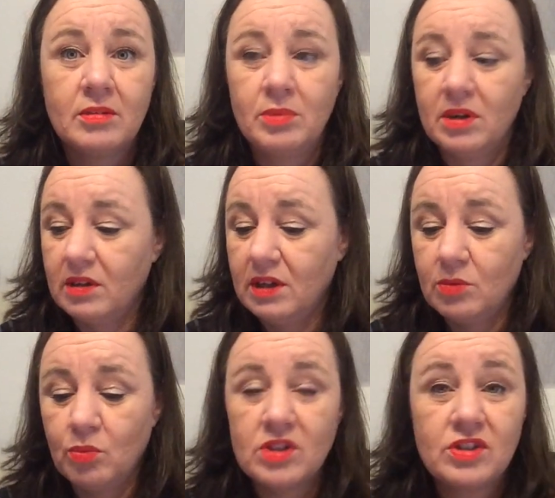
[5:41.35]
but
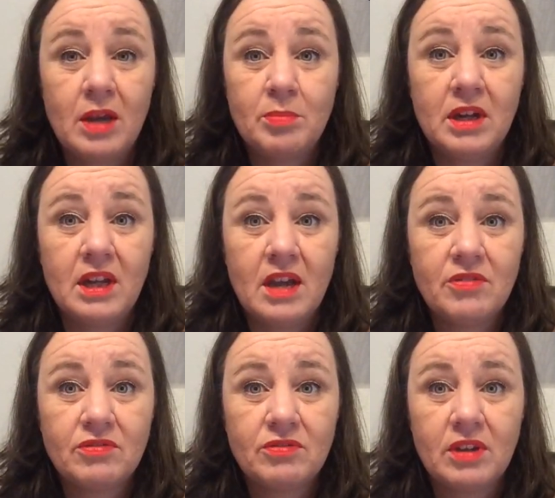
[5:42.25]
it was a
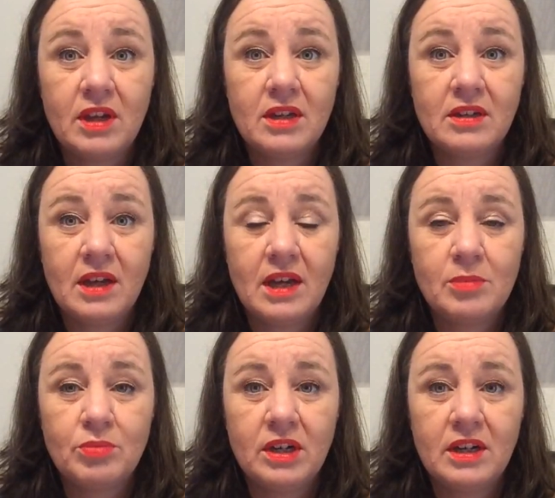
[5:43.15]
PDF and I
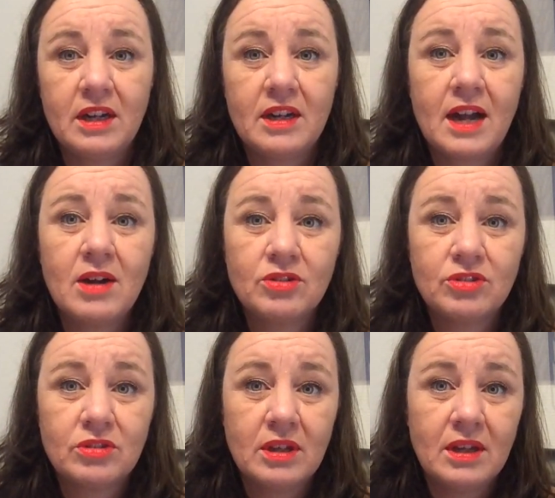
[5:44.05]
printed it out
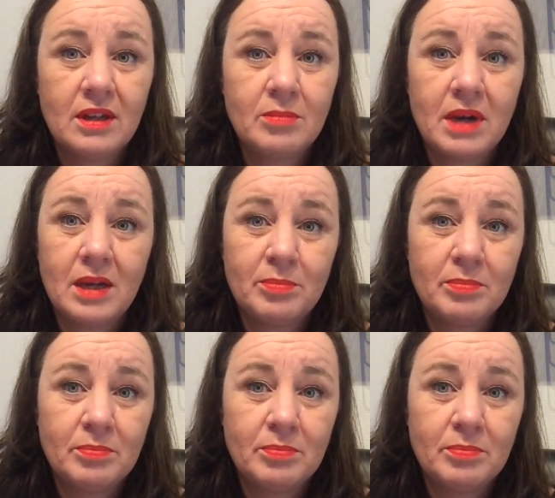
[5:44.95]
and my